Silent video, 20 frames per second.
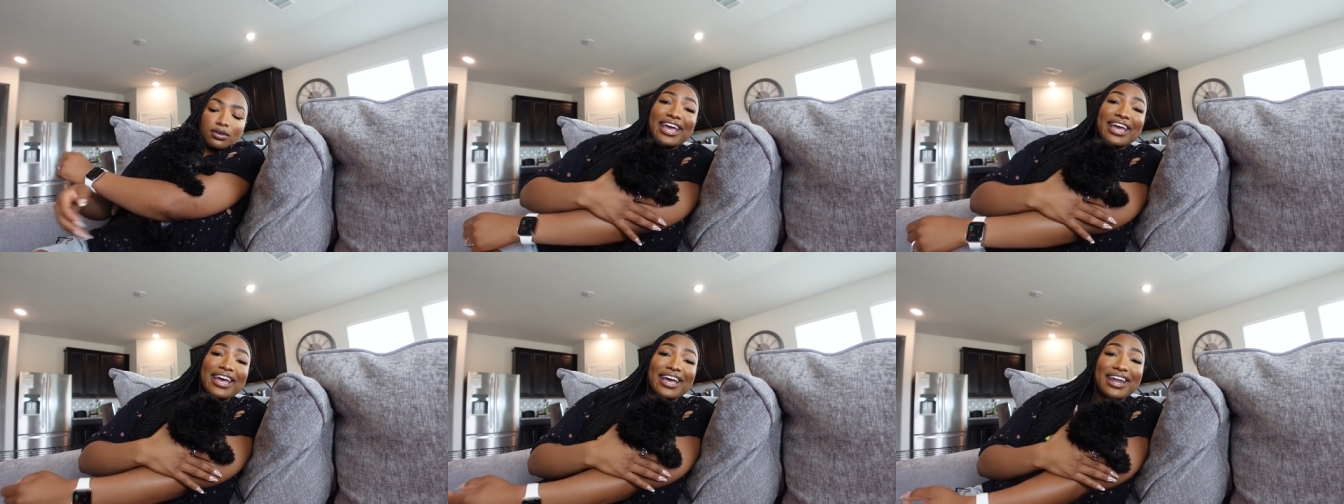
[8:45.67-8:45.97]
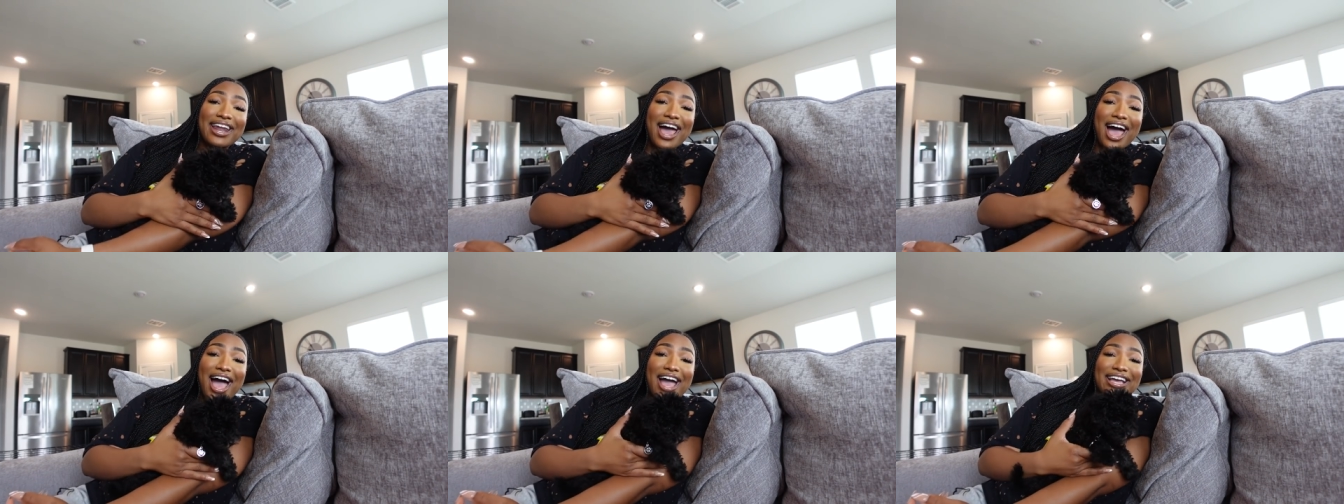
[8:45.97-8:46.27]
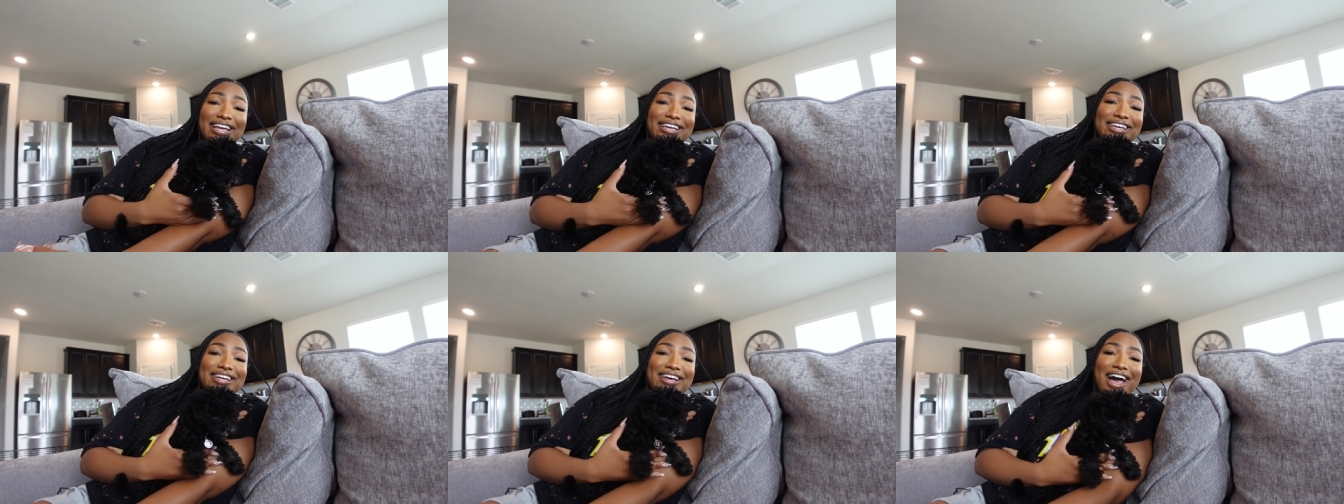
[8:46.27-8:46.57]
And
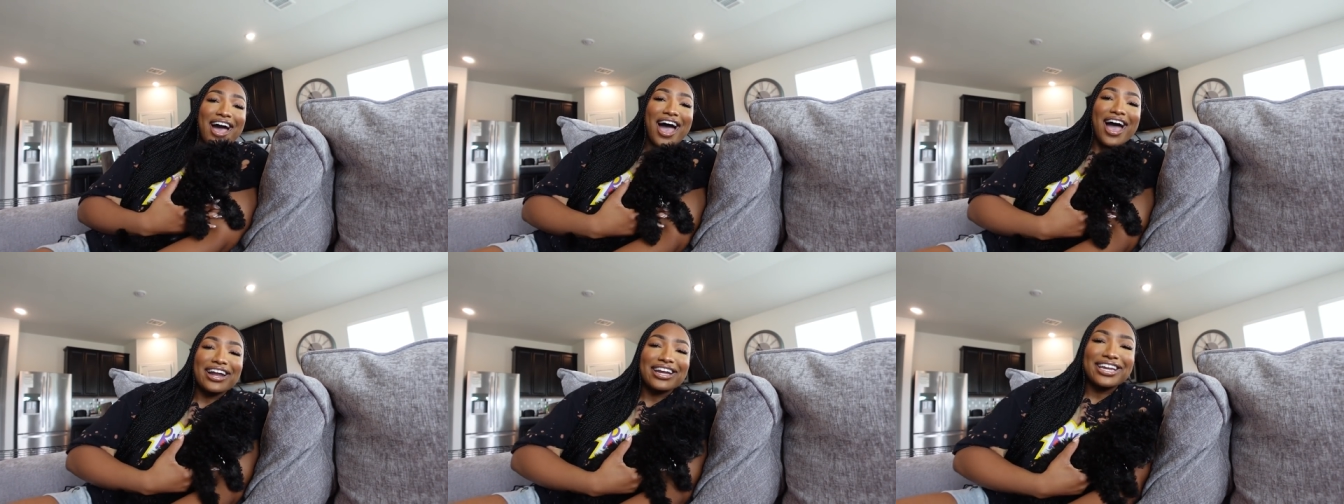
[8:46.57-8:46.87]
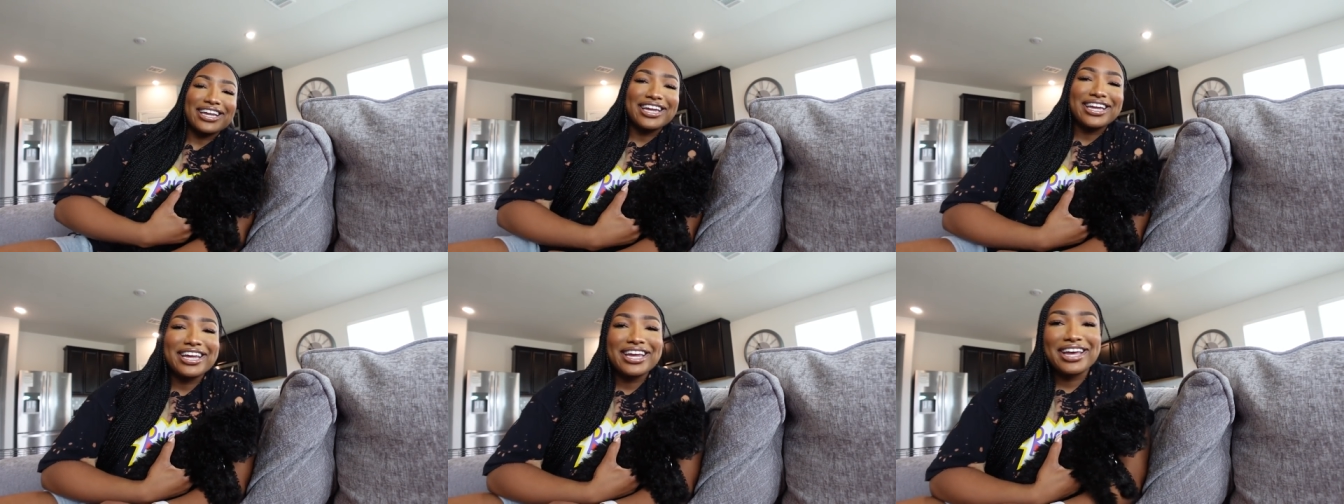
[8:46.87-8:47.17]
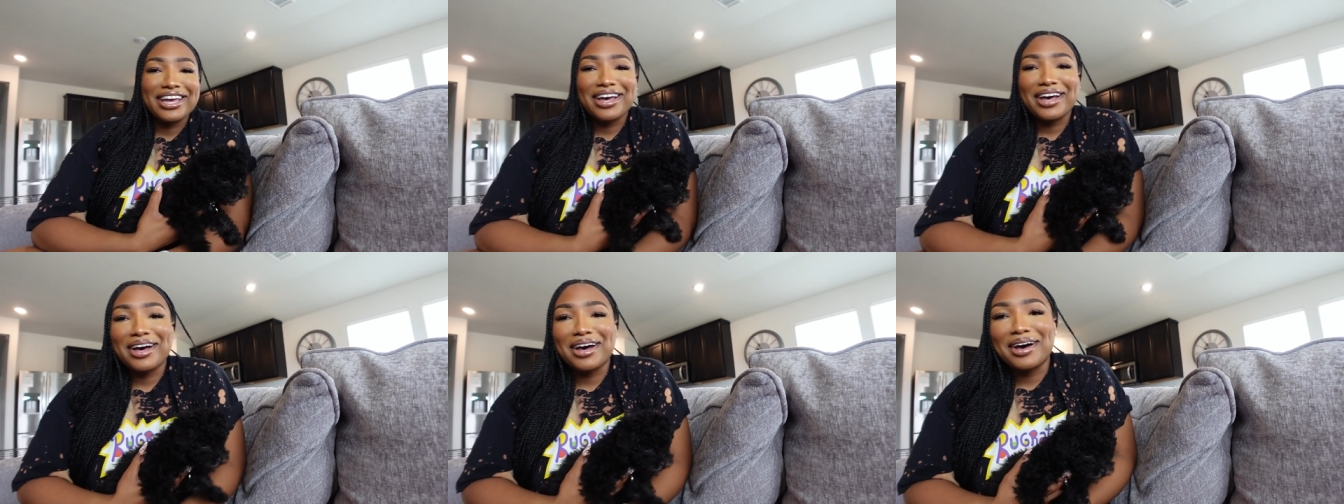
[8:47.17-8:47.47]
I
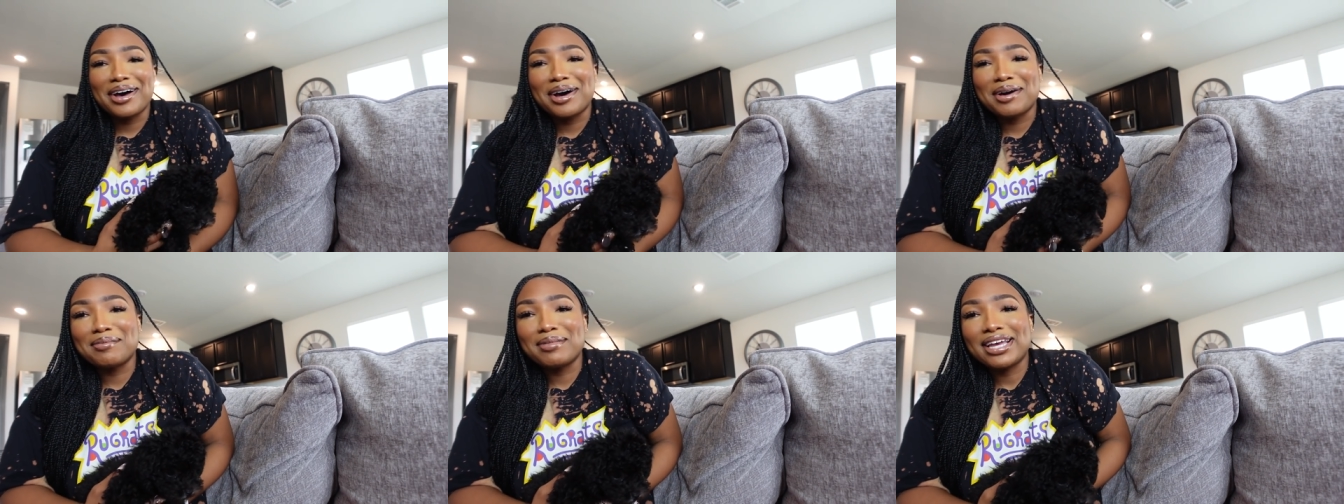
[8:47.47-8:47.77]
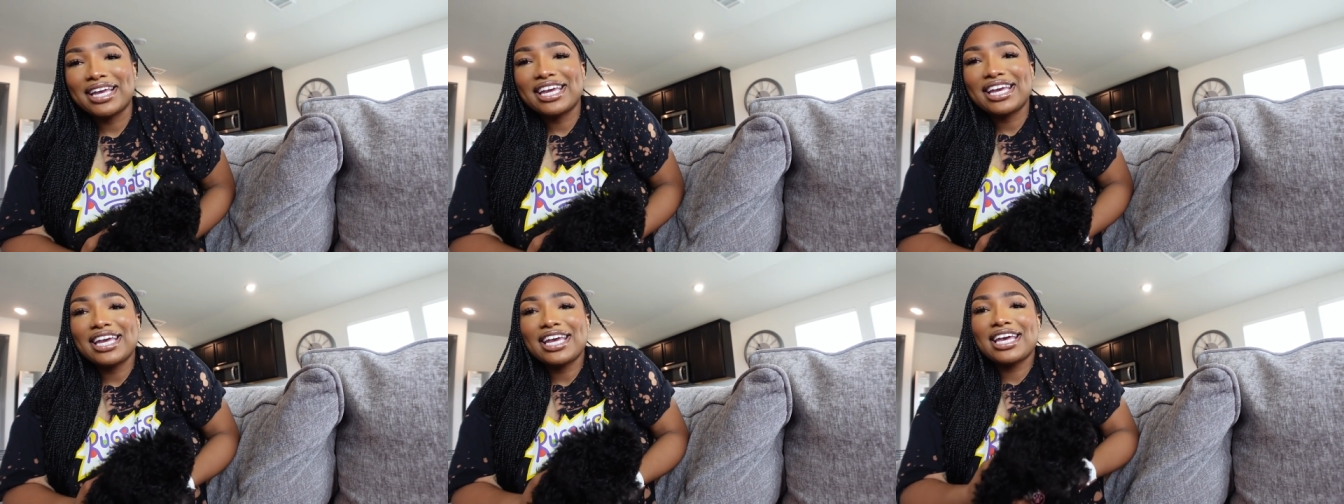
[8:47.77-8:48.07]
got him. He